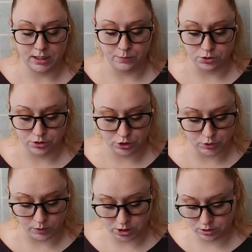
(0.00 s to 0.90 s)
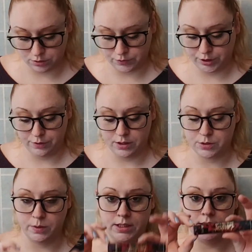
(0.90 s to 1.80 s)
I'll swatch those for you.
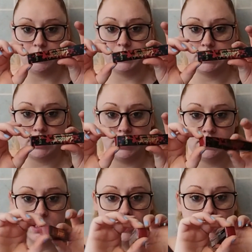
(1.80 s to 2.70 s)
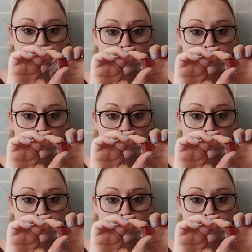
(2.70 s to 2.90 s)
This one is Obsessed.